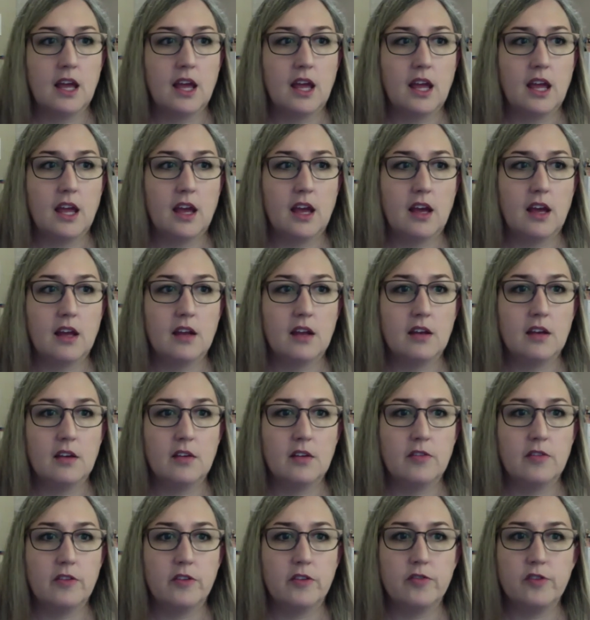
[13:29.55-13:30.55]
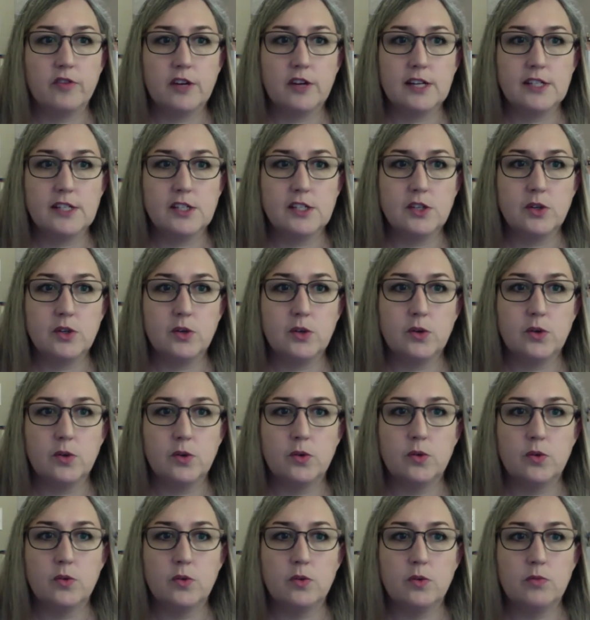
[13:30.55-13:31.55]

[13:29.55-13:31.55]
and feel free to